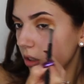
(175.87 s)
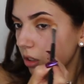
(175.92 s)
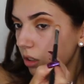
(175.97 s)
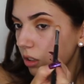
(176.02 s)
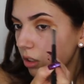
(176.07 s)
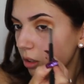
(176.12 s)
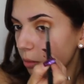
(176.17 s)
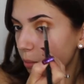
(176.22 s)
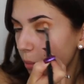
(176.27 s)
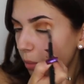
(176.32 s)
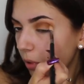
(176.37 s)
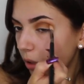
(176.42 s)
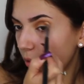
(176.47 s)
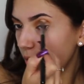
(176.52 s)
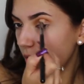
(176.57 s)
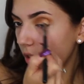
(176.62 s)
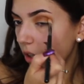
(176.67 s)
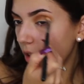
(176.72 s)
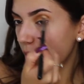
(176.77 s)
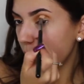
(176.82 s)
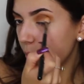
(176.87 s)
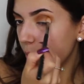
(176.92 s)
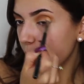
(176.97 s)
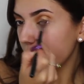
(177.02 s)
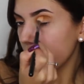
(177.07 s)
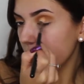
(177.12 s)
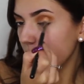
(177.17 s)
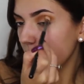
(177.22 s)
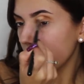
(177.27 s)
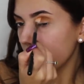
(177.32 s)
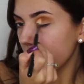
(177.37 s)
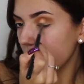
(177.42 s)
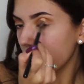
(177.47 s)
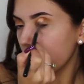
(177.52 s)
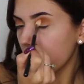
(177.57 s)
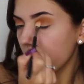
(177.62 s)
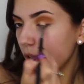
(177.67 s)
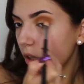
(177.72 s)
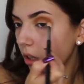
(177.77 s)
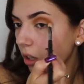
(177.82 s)
and just building up
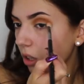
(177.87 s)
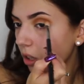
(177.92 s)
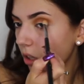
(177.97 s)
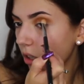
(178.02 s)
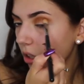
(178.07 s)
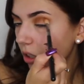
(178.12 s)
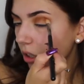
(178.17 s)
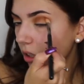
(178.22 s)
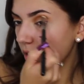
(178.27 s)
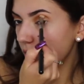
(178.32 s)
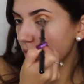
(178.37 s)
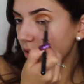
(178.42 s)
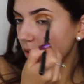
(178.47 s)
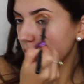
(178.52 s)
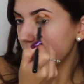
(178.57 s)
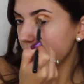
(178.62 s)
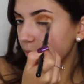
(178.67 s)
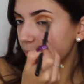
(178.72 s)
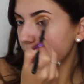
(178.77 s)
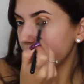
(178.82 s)
colours.